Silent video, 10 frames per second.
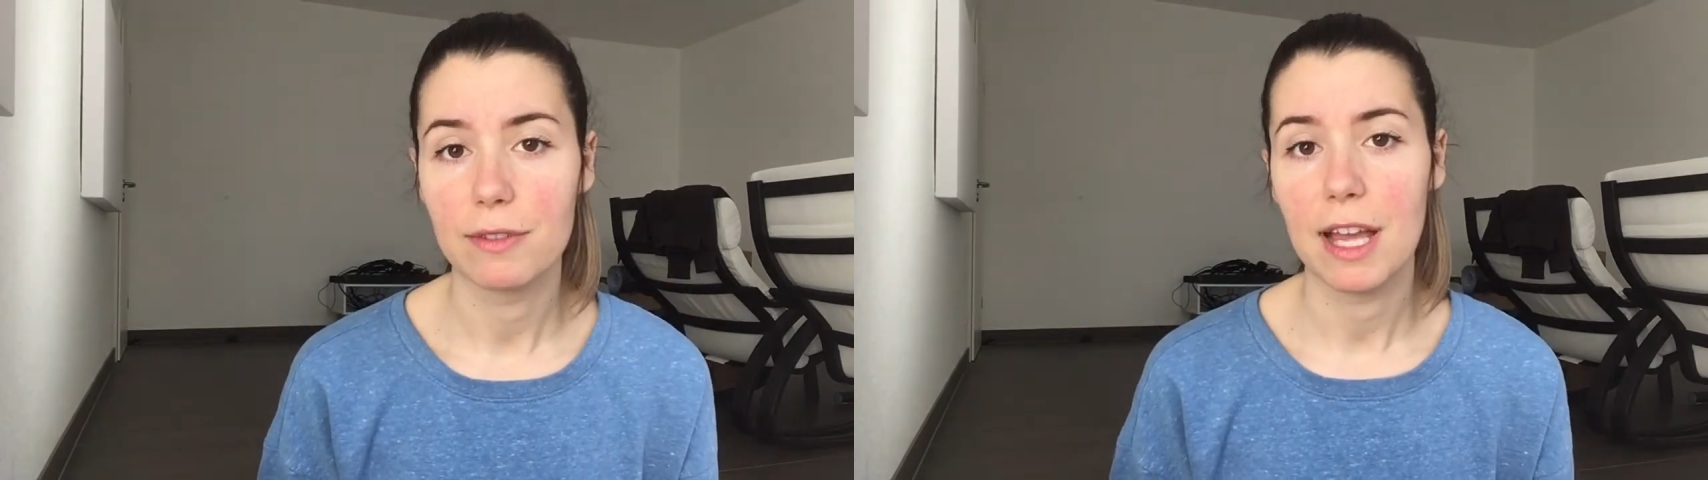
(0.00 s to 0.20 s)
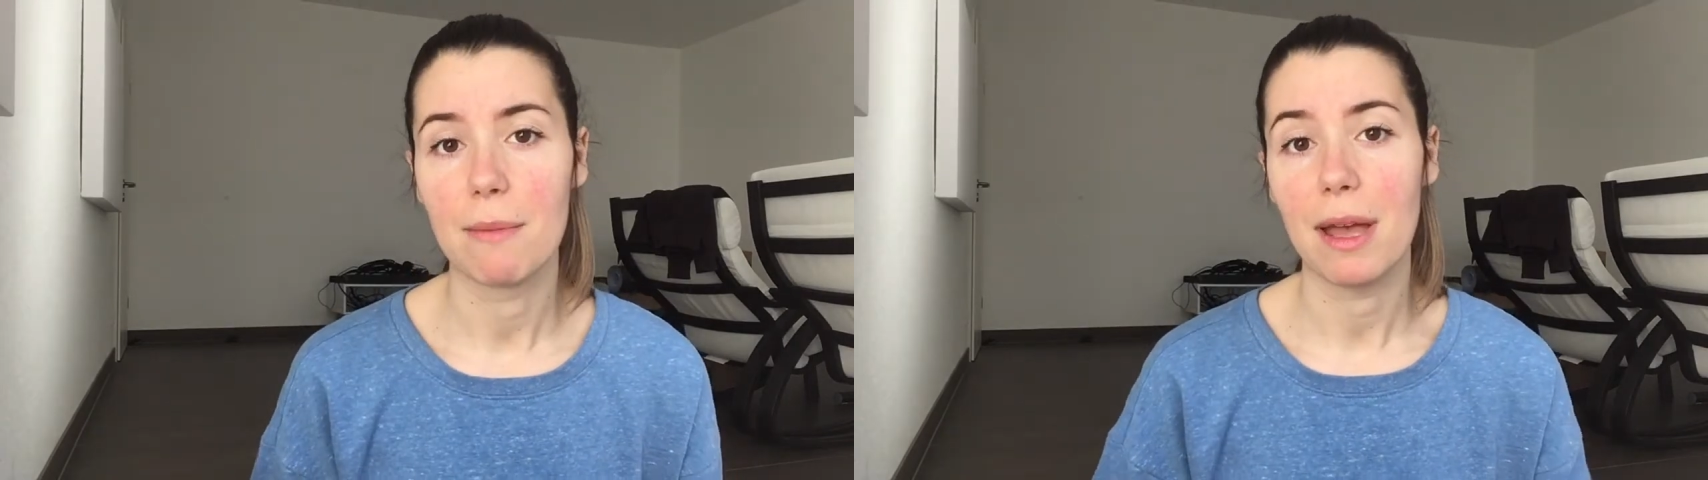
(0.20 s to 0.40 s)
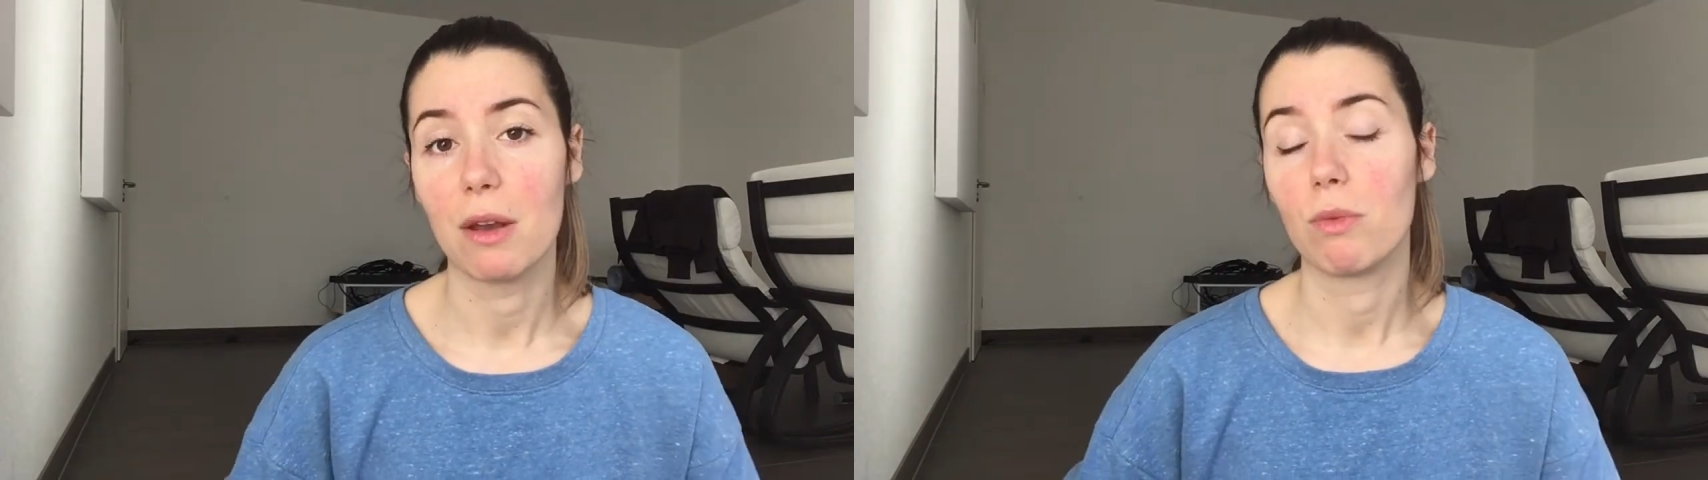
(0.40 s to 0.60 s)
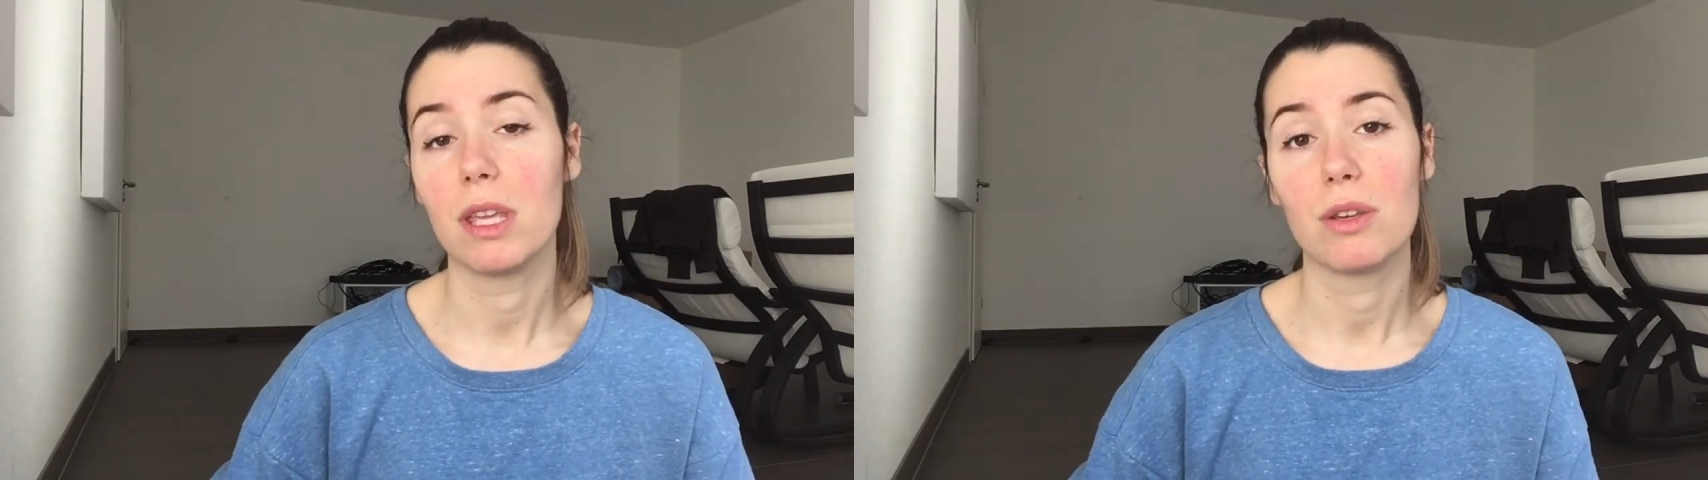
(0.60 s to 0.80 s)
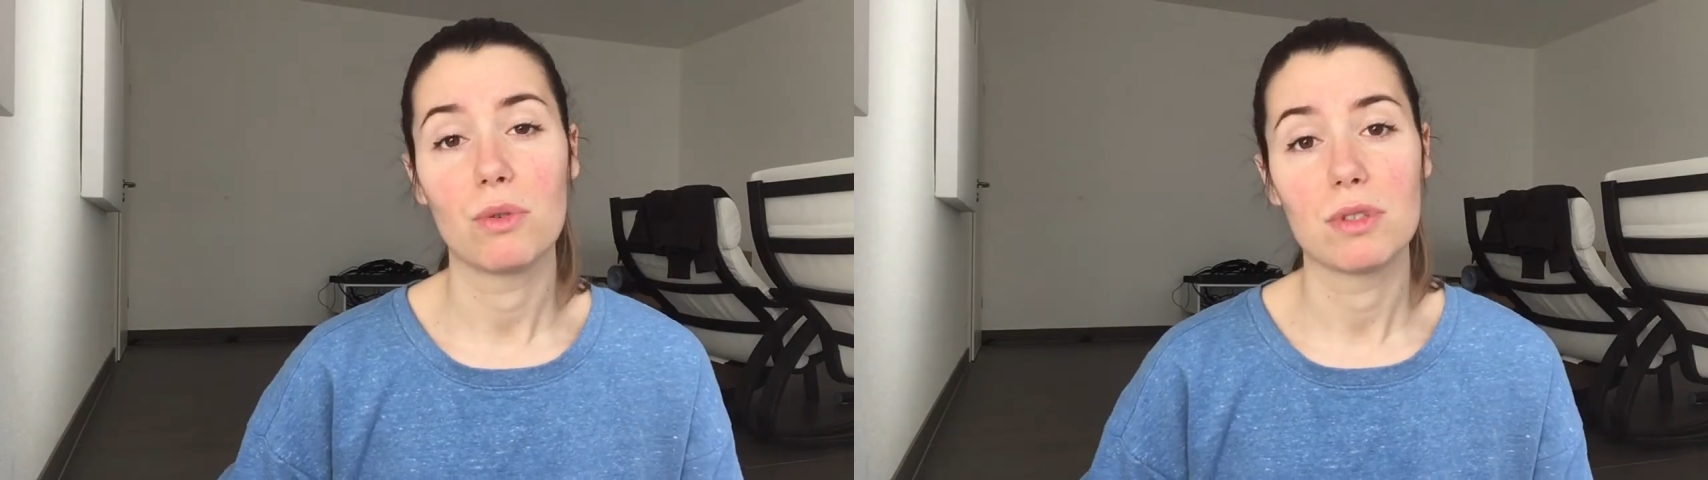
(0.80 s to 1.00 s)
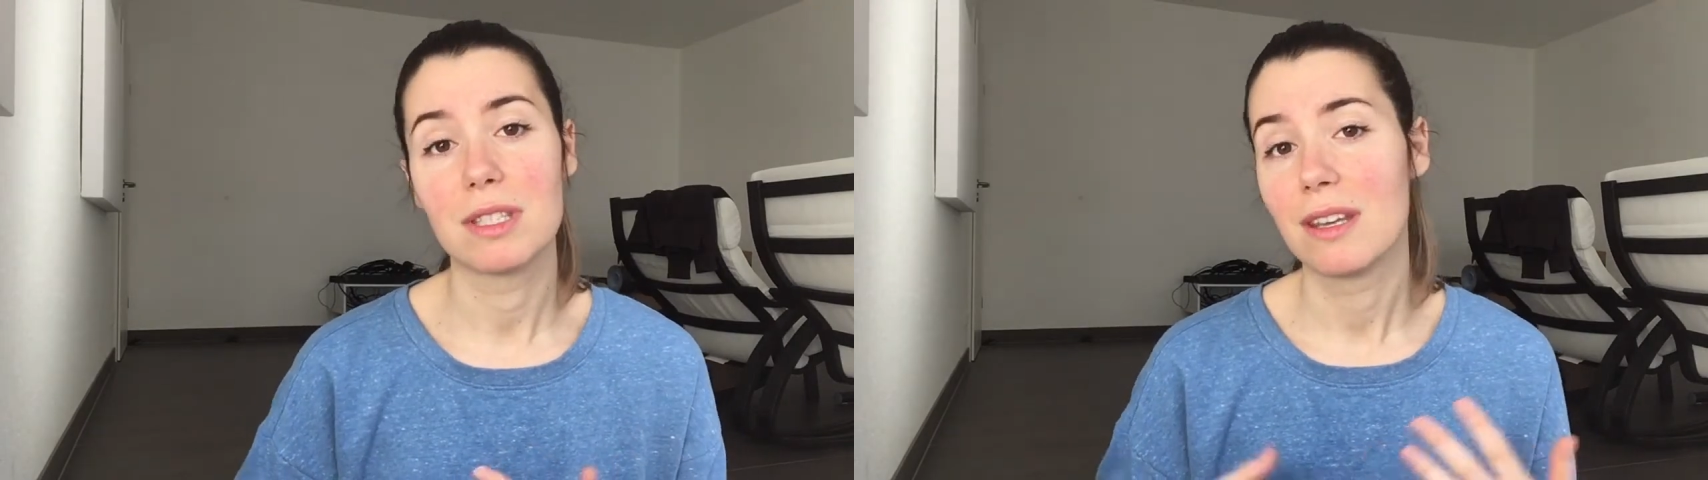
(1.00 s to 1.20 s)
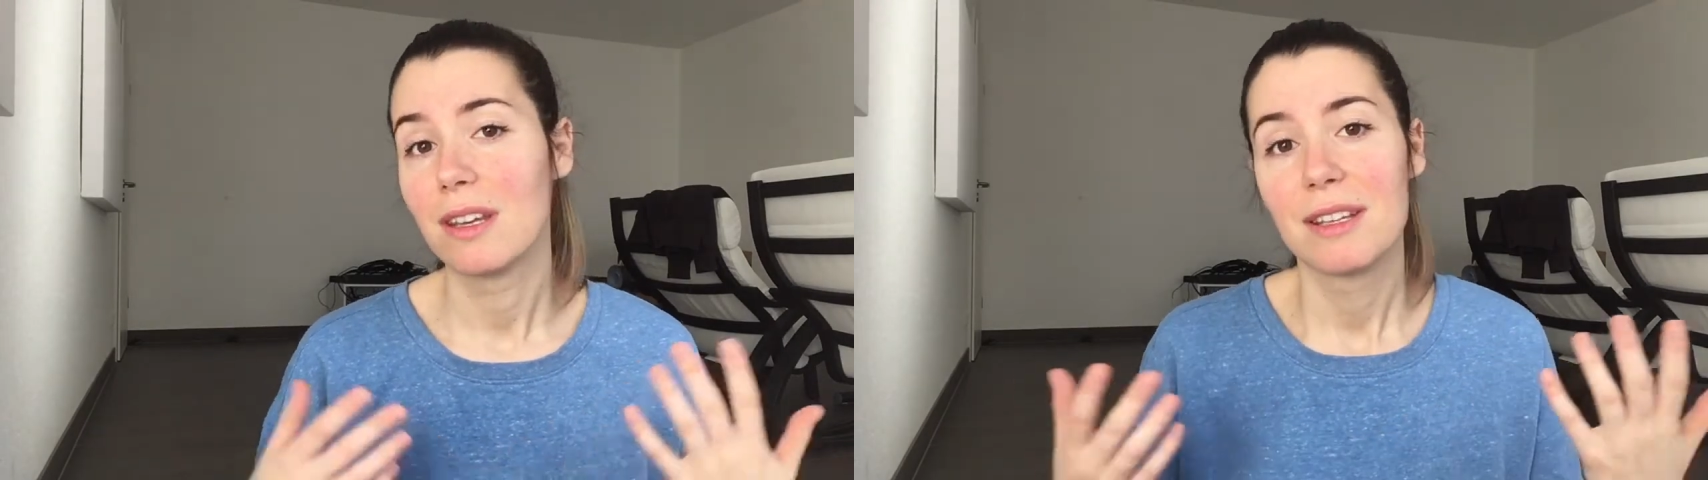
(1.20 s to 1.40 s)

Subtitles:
them, and we use,